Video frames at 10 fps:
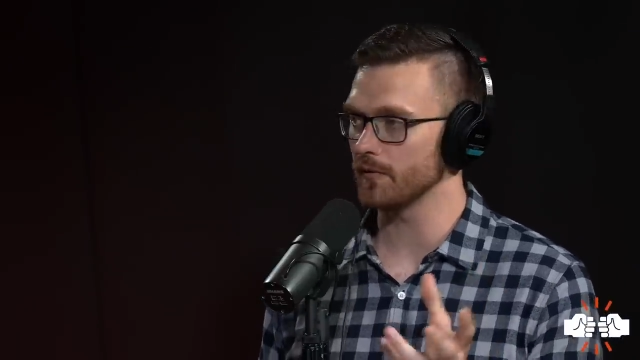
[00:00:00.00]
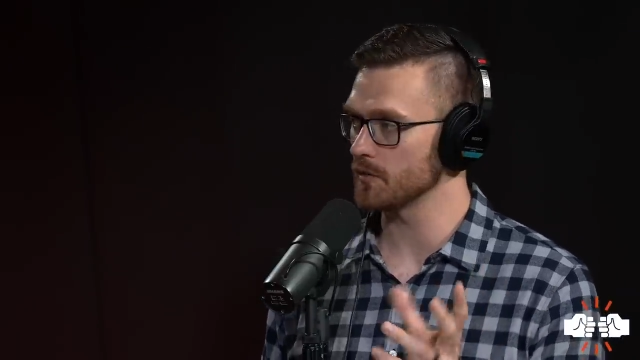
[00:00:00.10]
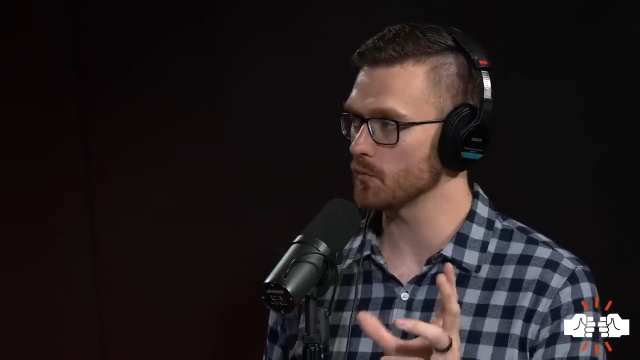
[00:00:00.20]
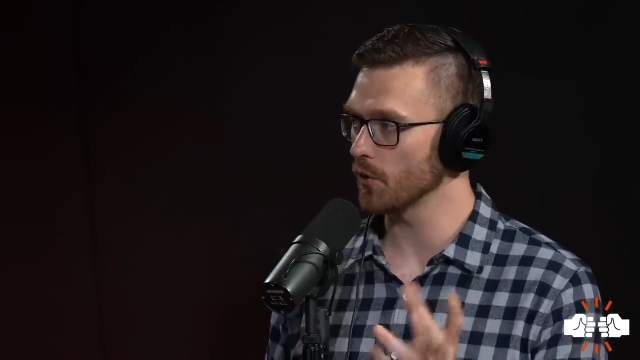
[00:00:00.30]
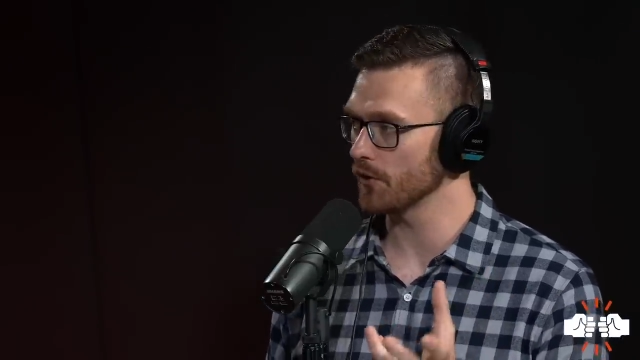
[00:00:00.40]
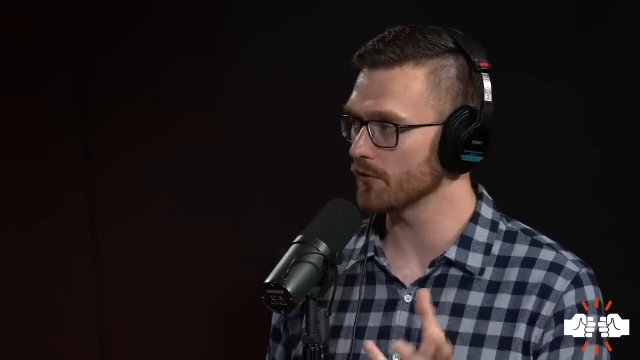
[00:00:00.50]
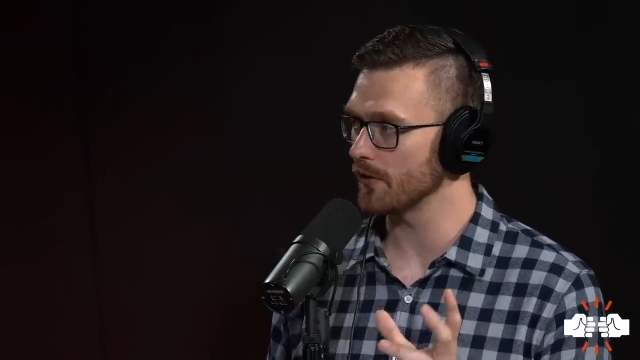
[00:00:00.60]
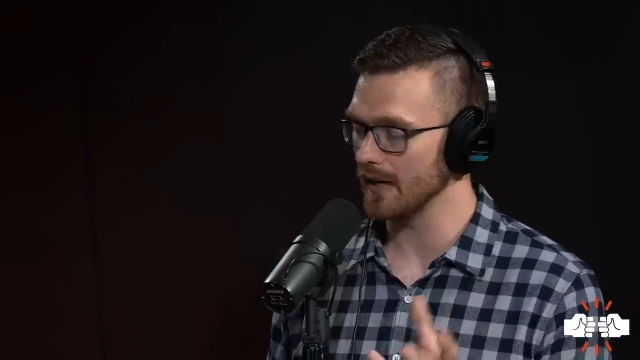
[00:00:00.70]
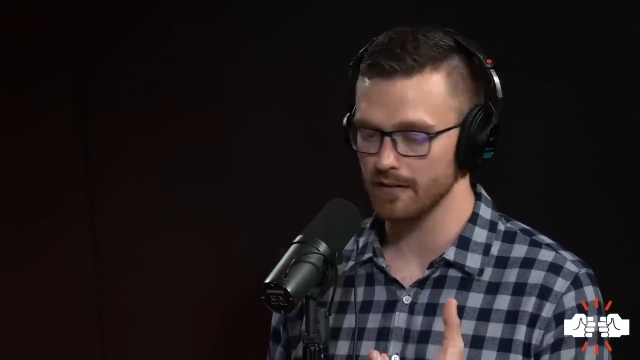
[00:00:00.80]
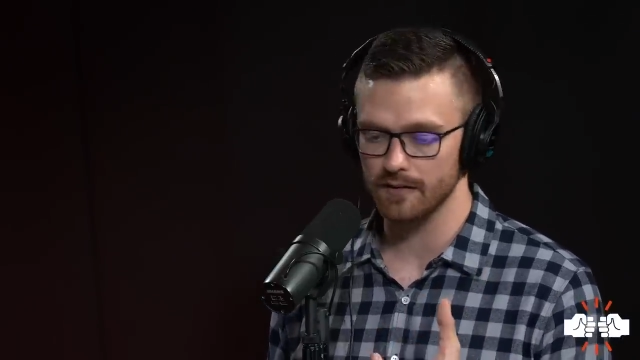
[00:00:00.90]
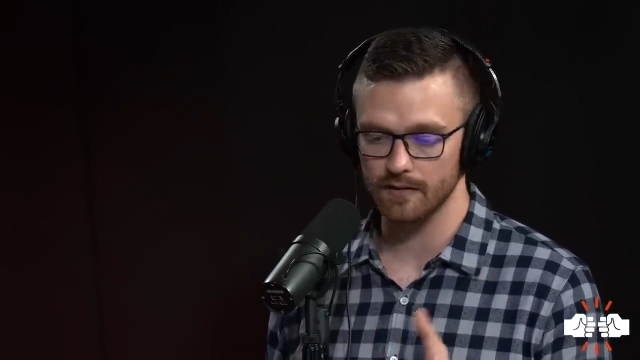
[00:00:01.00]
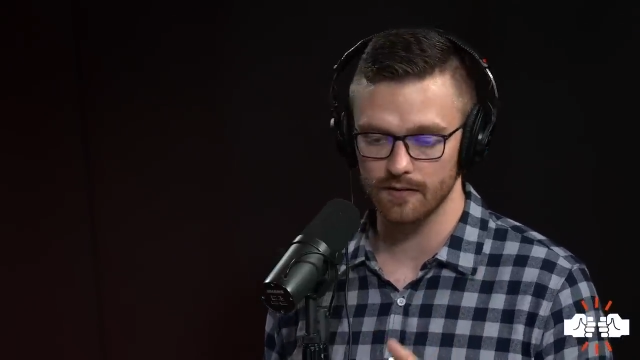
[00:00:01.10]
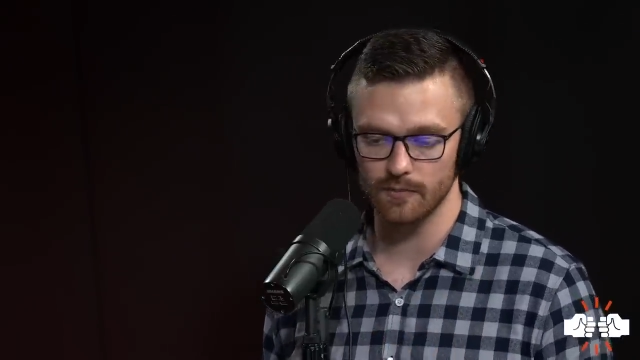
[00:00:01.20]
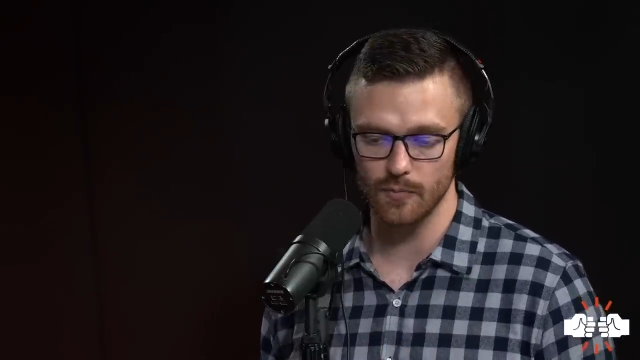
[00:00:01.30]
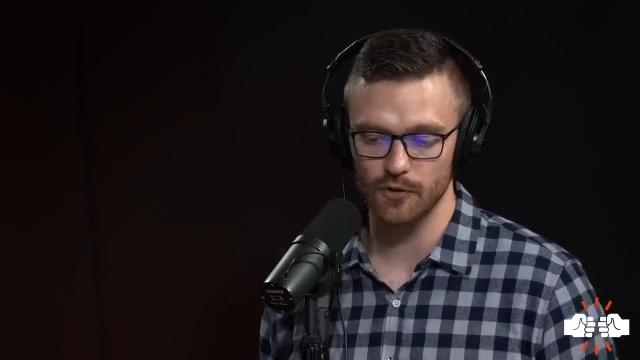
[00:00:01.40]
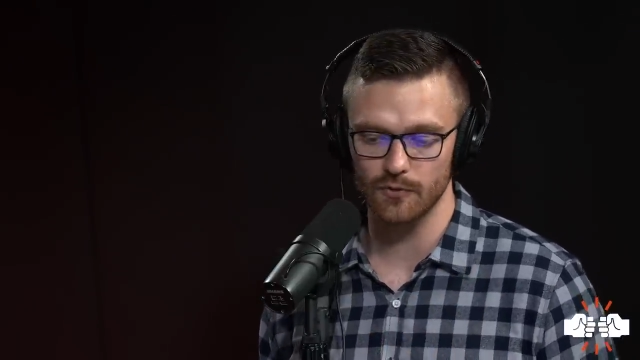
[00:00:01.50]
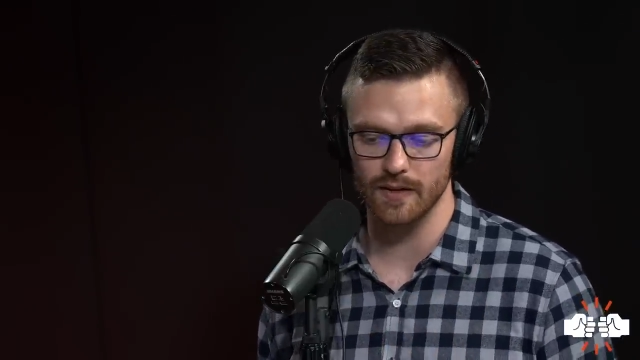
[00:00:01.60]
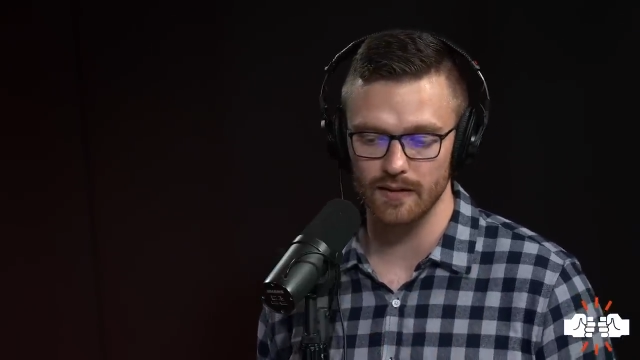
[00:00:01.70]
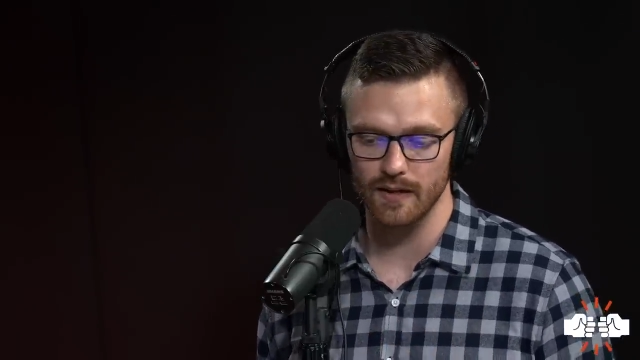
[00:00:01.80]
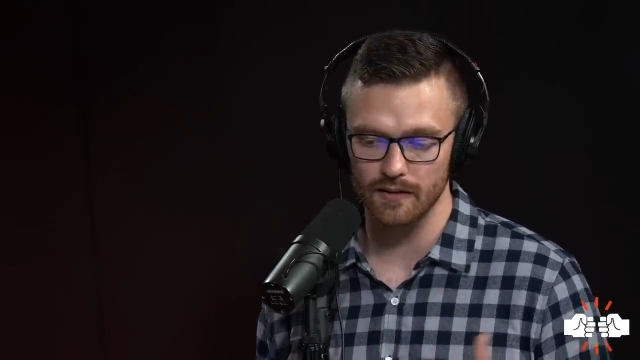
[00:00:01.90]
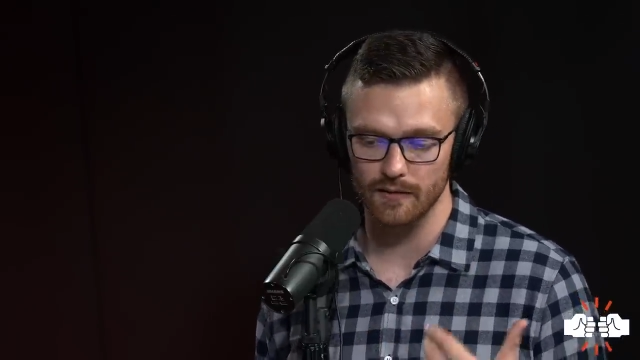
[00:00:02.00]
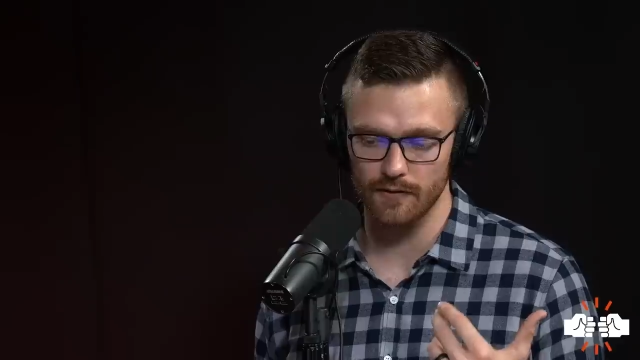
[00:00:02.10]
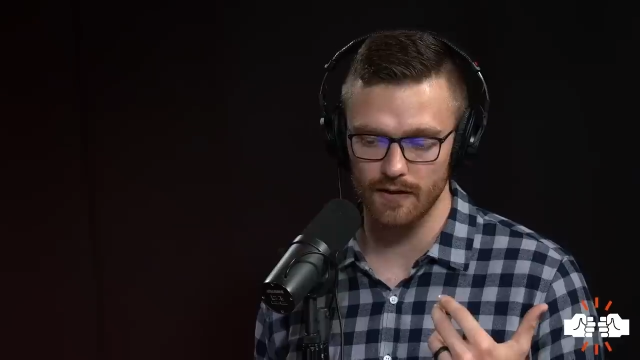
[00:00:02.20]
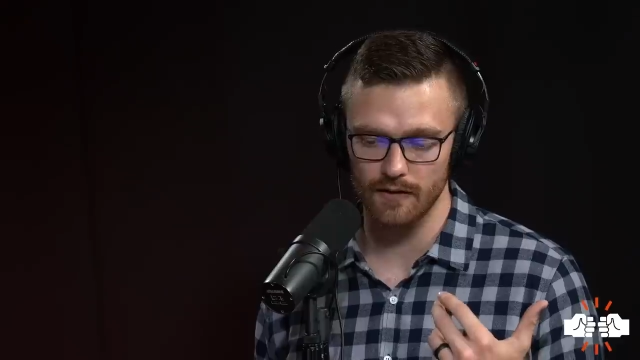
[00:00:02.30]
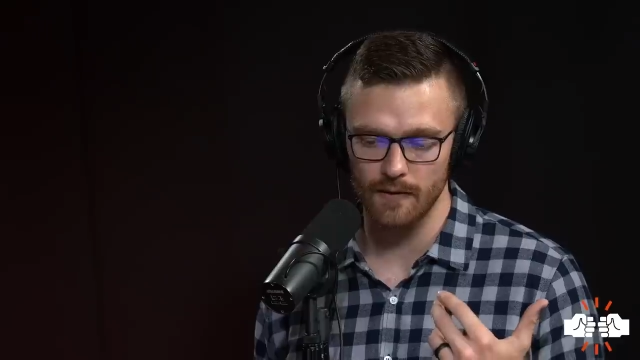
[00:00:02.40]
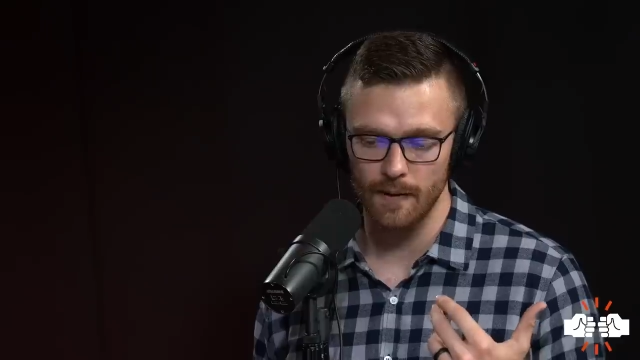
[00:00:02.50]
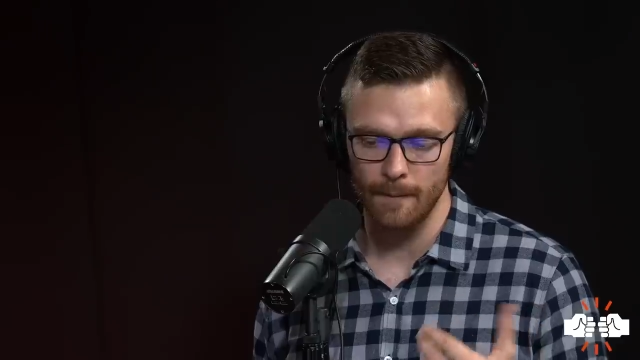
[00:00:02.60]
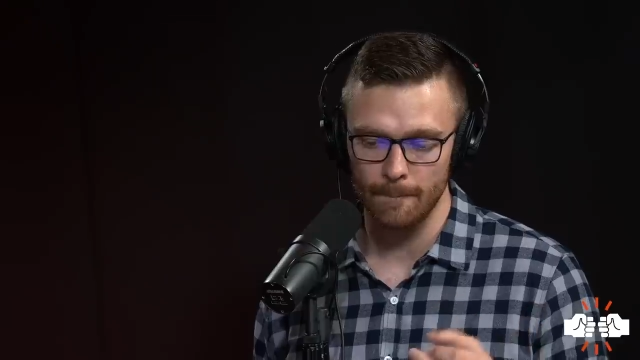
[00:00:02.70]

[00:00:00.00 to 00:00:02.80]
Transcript: of this word faith movement. Kenneth said,